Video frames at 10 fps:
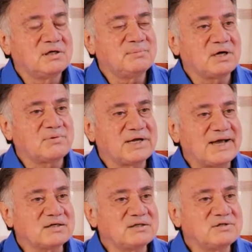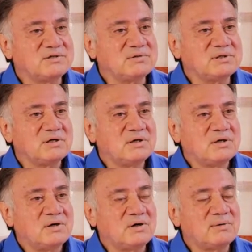Am I reacting to it,
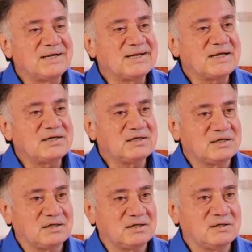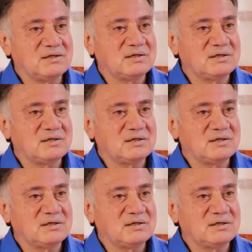or am I letting it in?